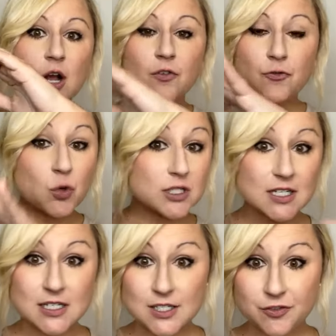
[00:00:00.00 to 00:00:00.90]

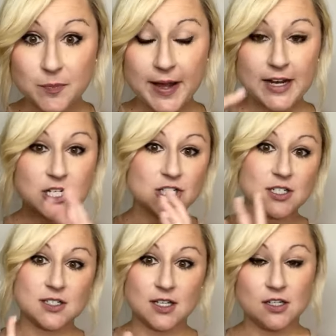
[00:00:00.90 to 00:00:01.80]
14 different
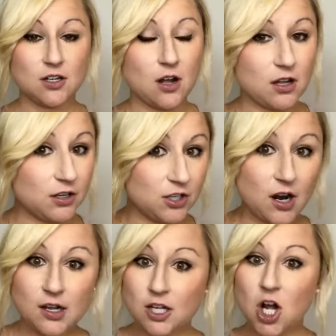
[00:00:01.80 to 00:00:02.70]
packages and your
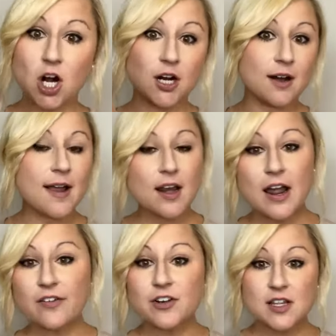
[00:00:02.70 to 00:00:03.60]
a la carte and
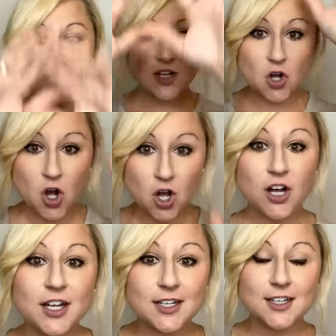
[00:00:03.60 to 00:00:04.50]
everything
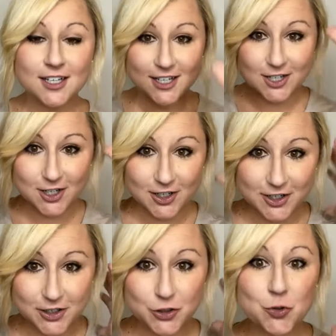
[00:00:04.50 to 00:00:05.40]
on
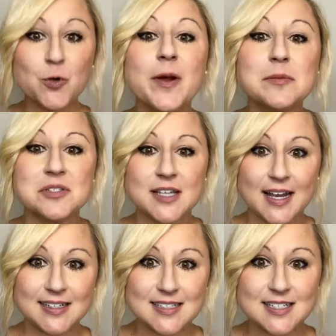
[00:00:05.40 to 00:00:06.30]
your
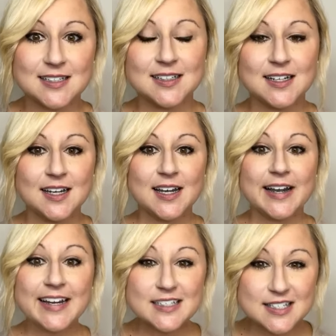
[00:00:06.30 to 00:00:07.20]
website,
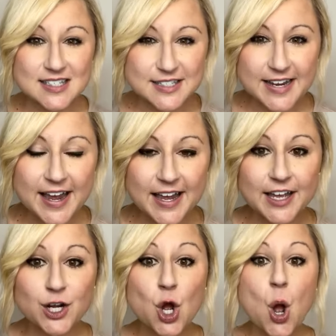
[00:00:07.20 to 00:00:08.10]

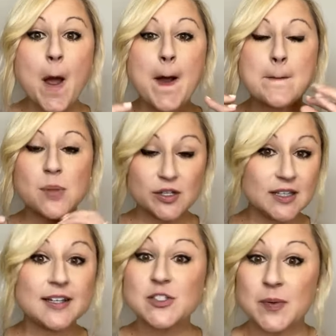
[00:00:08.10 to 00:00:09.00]
instead put the
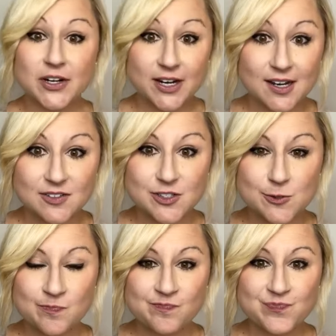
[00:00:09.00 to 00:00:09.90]
experience.
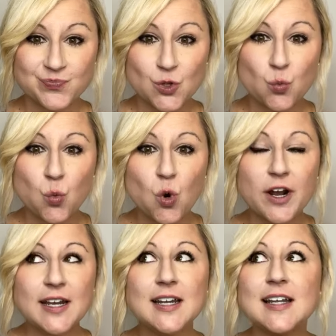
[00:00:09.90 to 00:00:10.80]

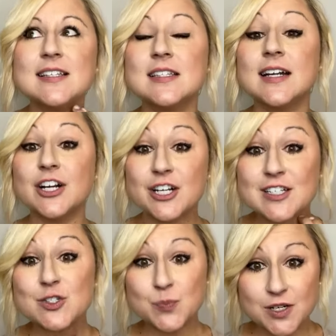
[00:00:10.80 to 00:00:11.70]
What is their
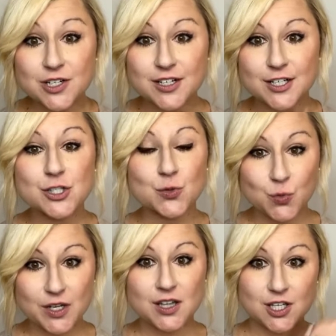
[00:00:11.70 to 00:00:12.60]
experience
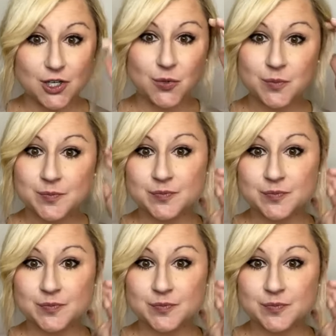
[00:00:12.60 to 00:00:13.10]
with you?